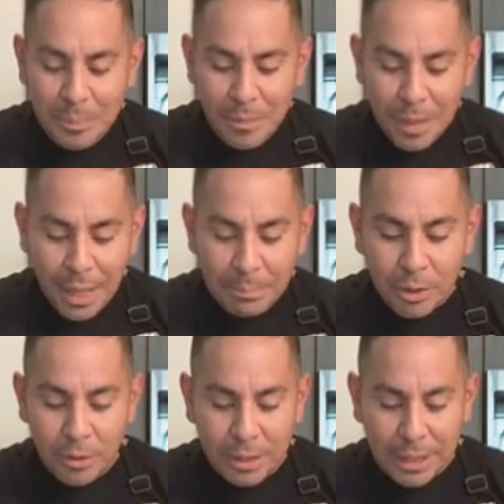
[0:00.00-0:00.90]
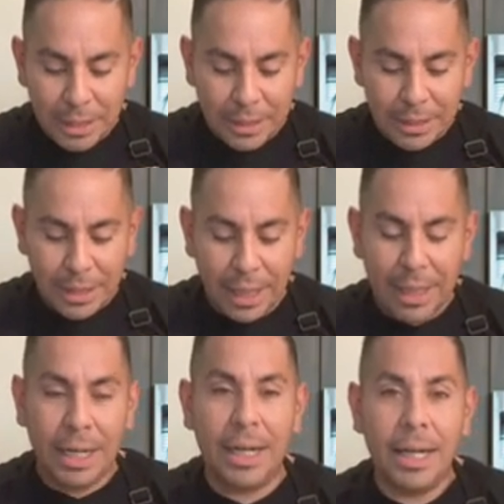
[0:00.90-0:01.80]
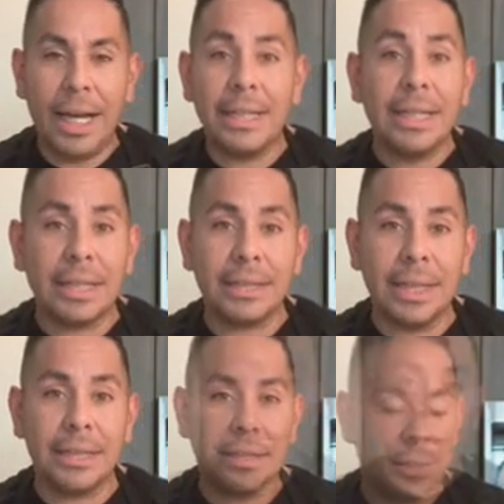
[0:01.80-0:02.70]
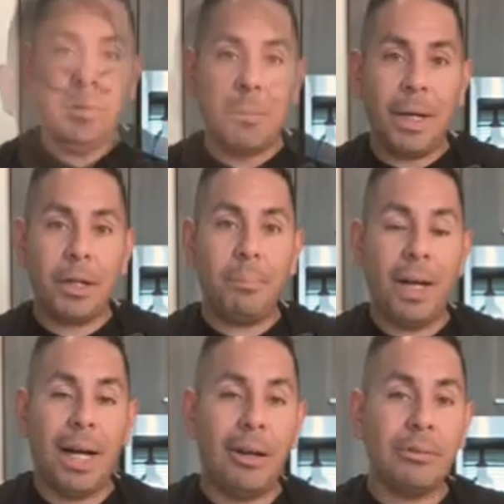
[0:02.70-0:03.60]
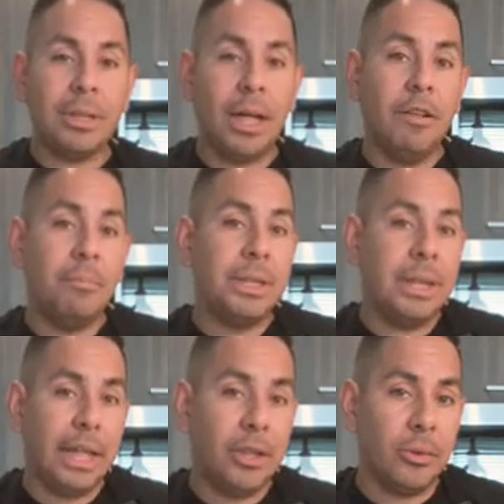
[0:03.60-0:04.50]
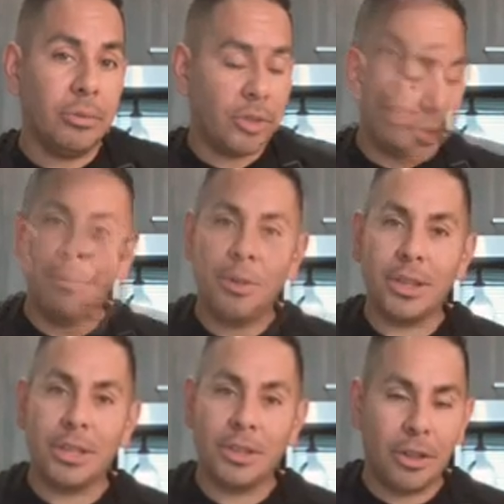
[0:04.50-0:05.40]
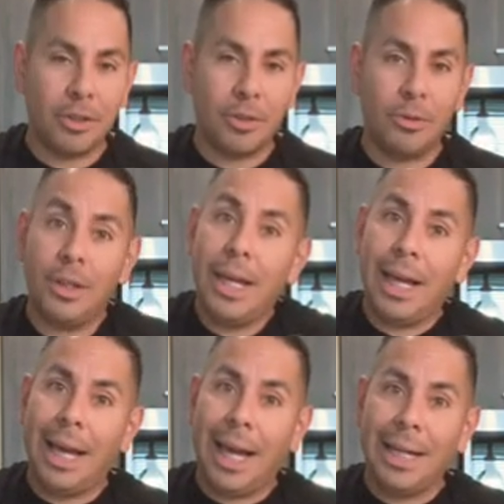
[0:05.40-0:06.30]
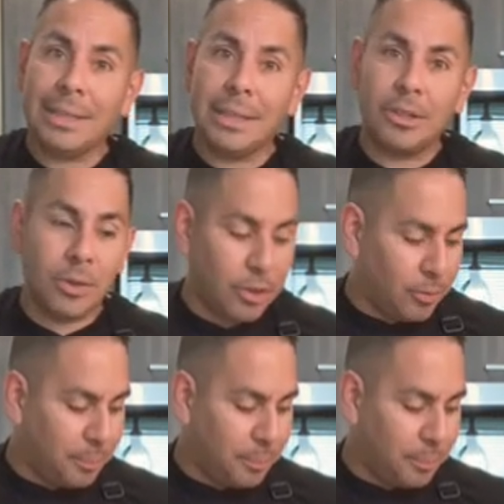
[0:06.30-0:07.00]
I'm using Andy Garcia's. I have about a pound of potatoes. Gonna put this on our own as a drizzle.